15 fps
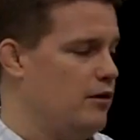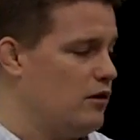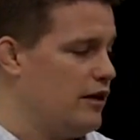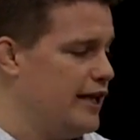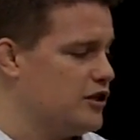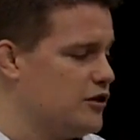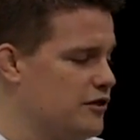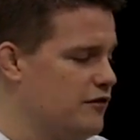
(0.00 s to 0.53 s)
Bill
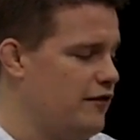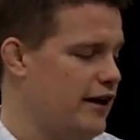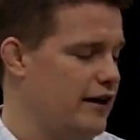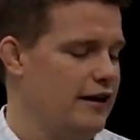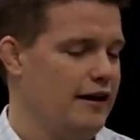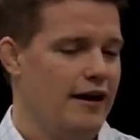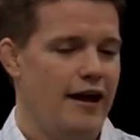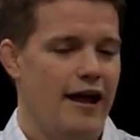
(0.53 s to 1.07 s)
Glazer's
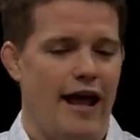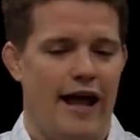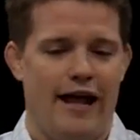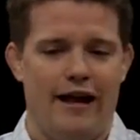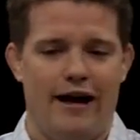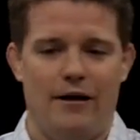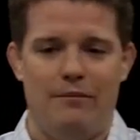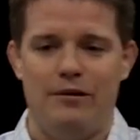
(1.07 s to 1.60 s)
event.
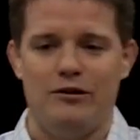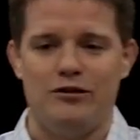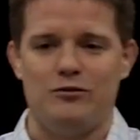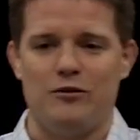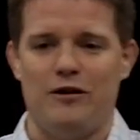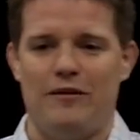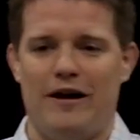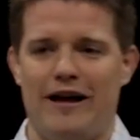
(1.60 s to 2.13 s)
And
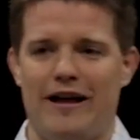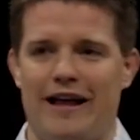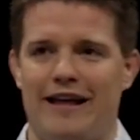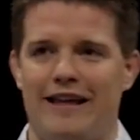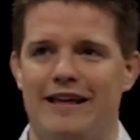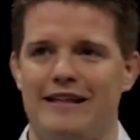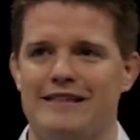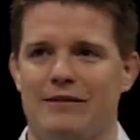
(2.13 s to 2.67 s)
Bill's one of my,
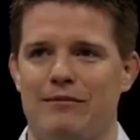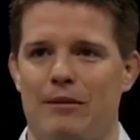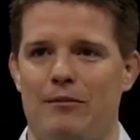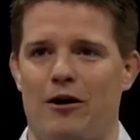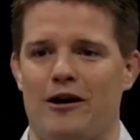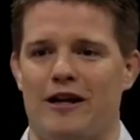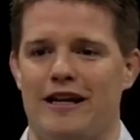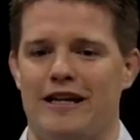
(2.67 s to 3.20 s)
like, he's like my
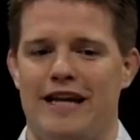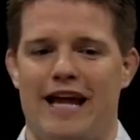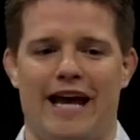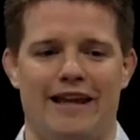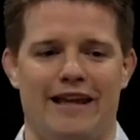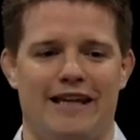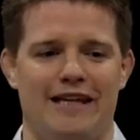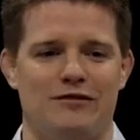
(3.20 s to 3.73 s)
marketing
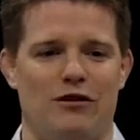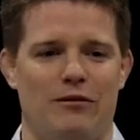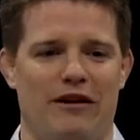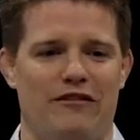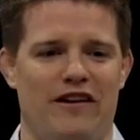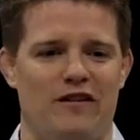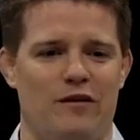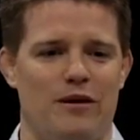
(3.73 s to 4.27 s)
dad. Like, he's one of
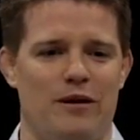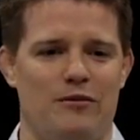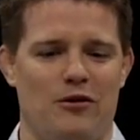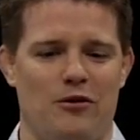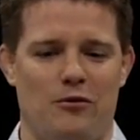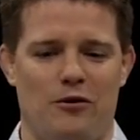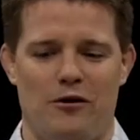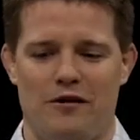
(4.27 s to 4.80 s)
my favorite
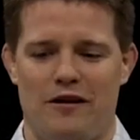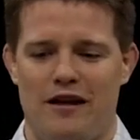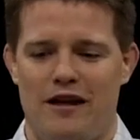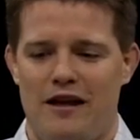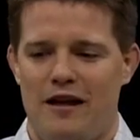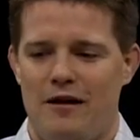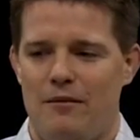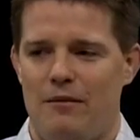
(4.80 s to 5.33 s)
people in the world.
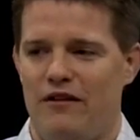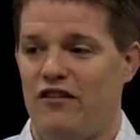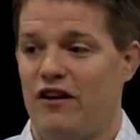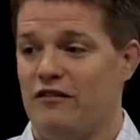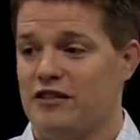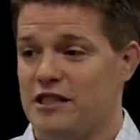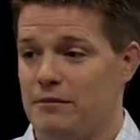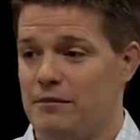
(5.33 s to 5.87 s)
But if
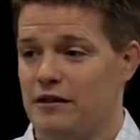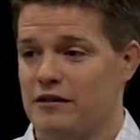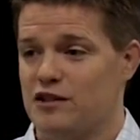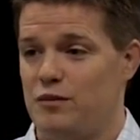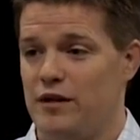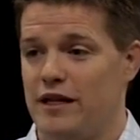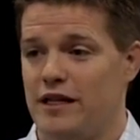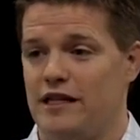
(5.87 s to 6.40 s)
you ever seen Bill
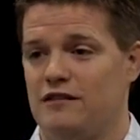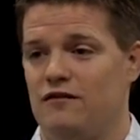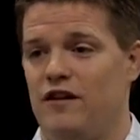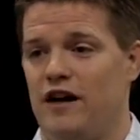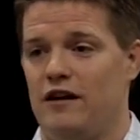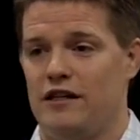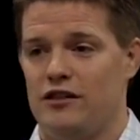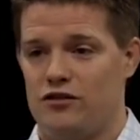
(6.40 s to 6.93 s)
speak, he's
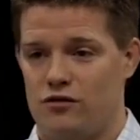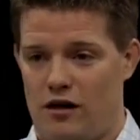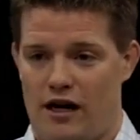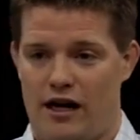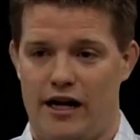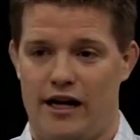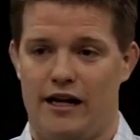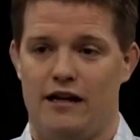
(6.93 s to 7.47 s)
very
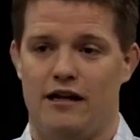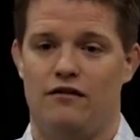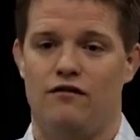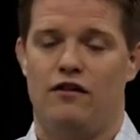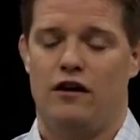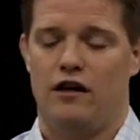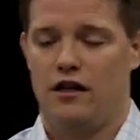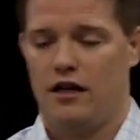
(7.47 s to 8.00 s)
dry and